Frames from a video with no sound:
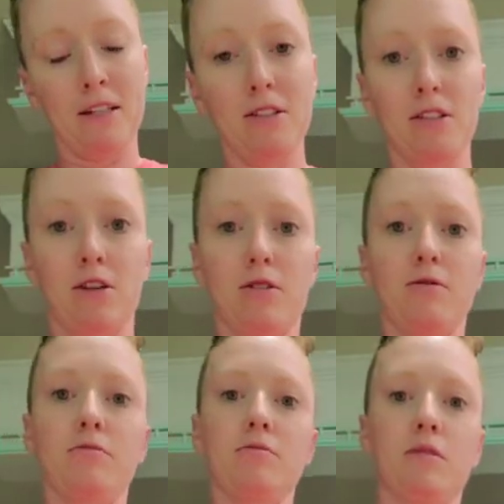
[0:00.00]
So,
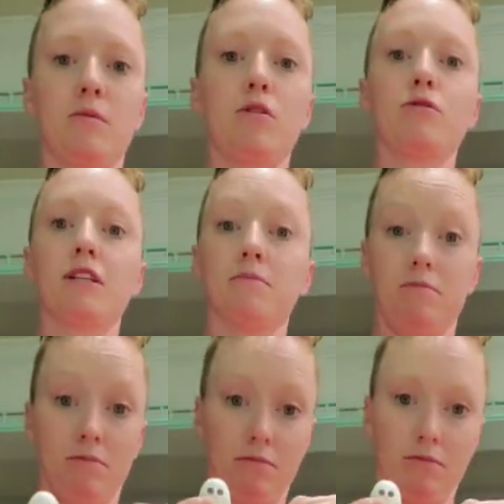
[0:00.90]
pro tip,
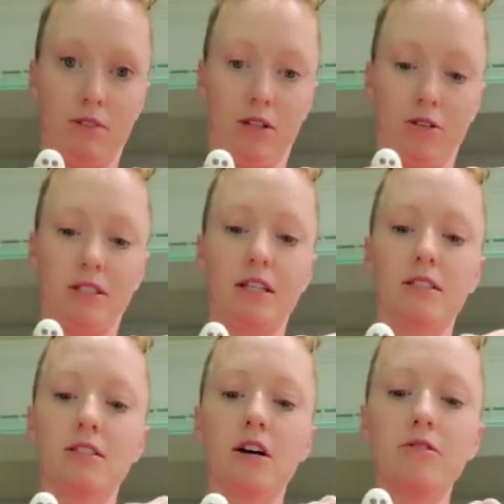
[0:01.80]
you don't need to take
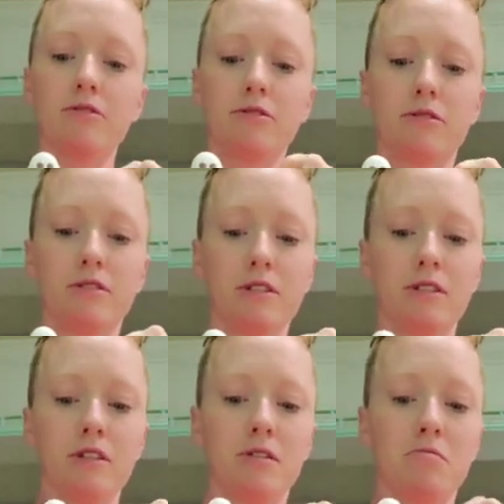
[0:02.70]
this off.
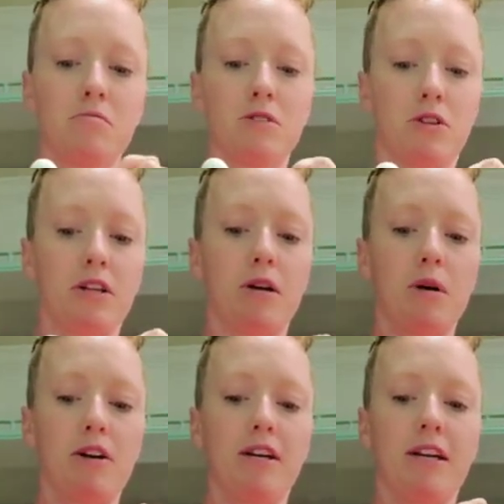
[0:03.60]
It's already got a
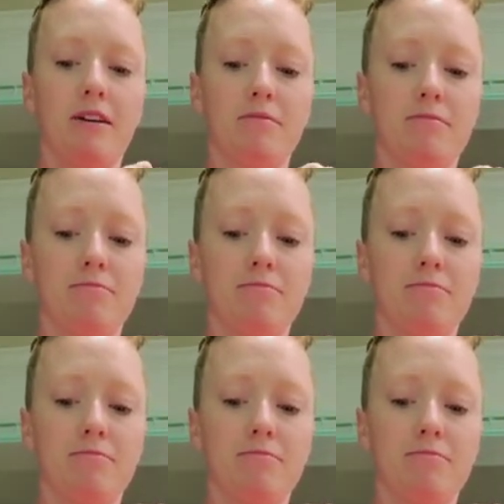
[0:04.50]
battery in it.